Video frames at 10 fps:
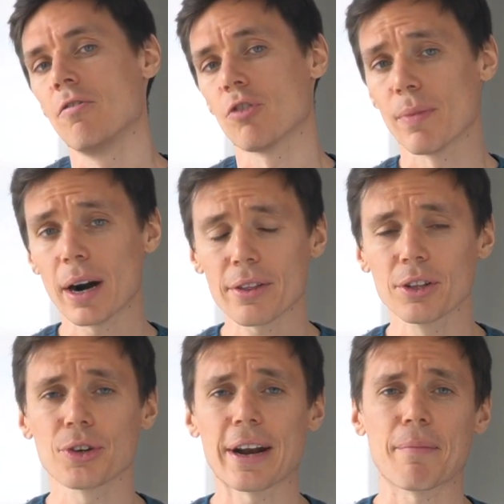For
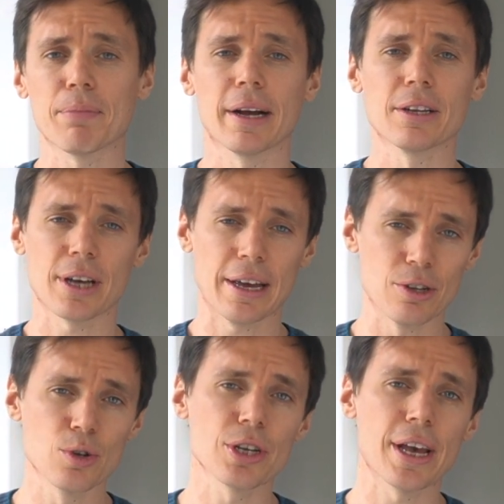marathon training plans, I
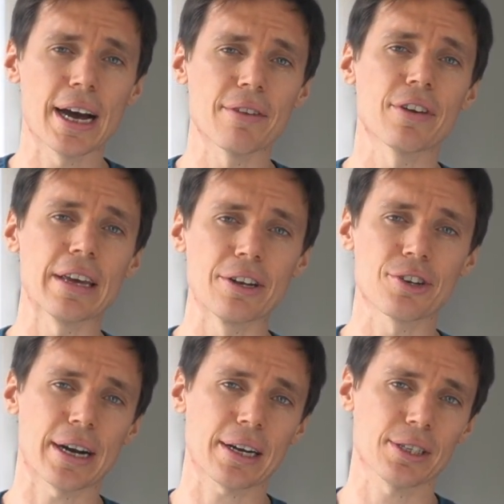usually advocate
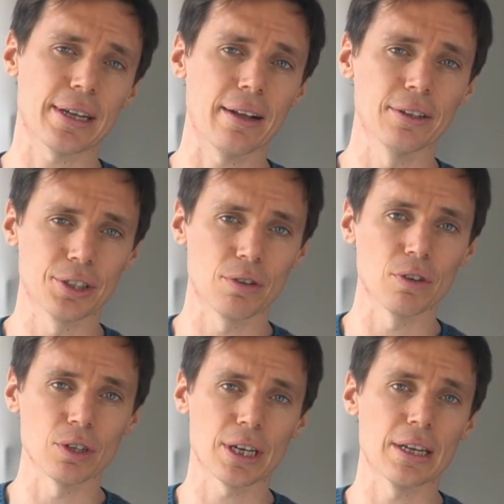track style
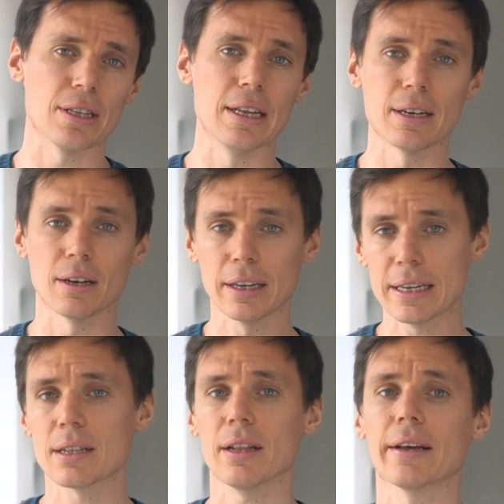intervals as these are
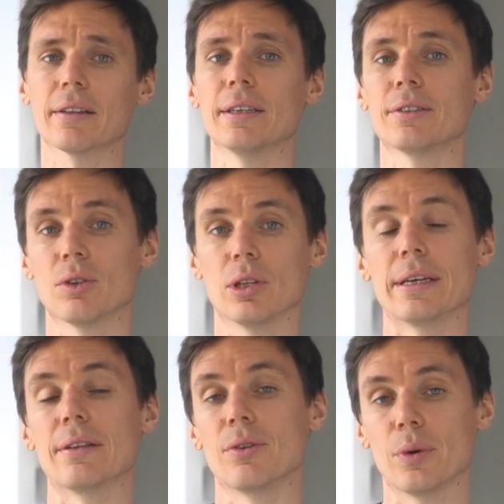least likely to
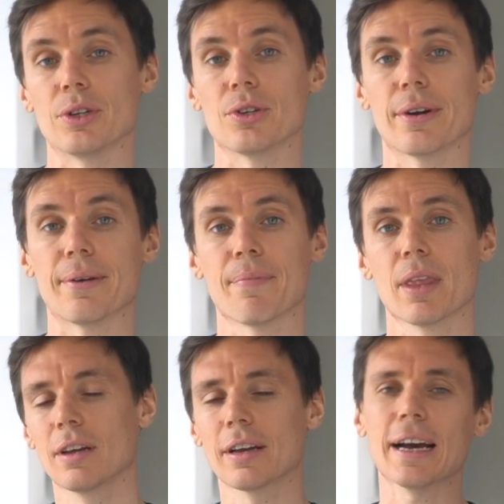lead to injury.
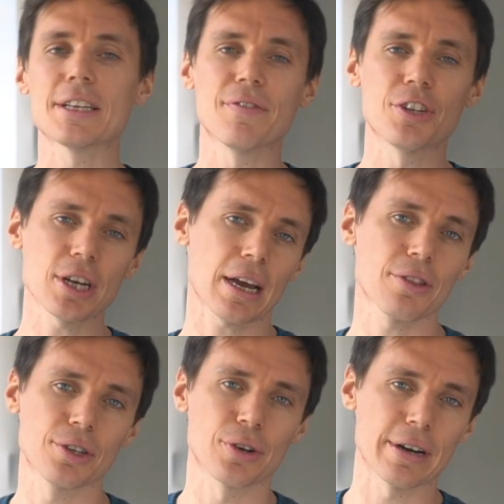Guys, if you check
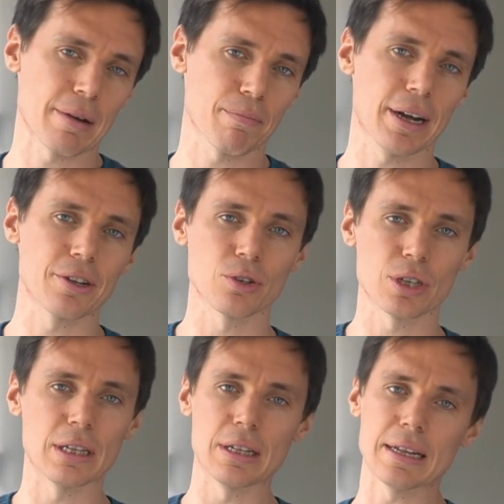out the training plan, you'll
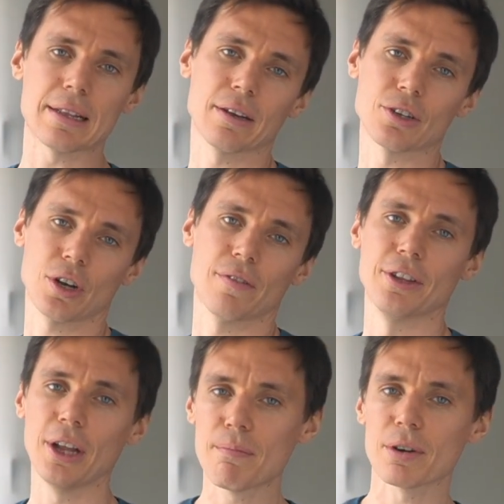see the details of the
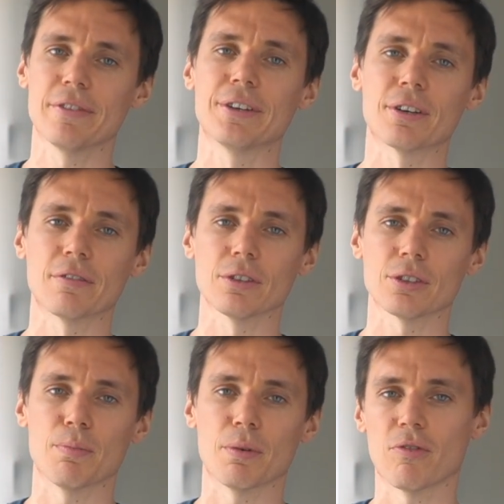number of intervals
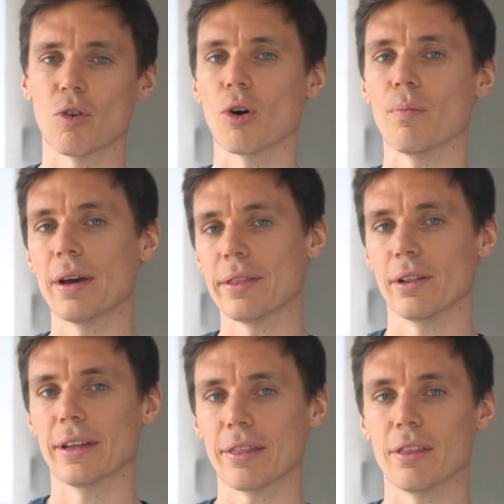to perform and the
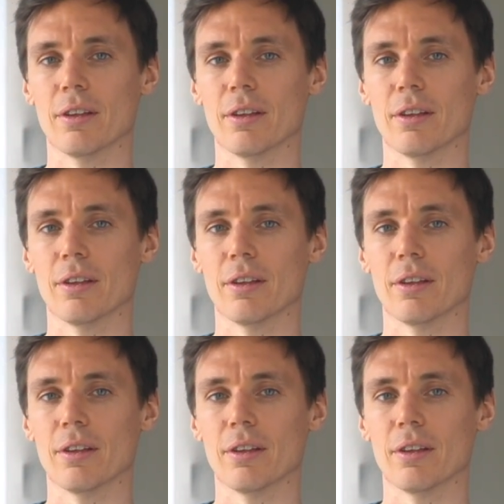length of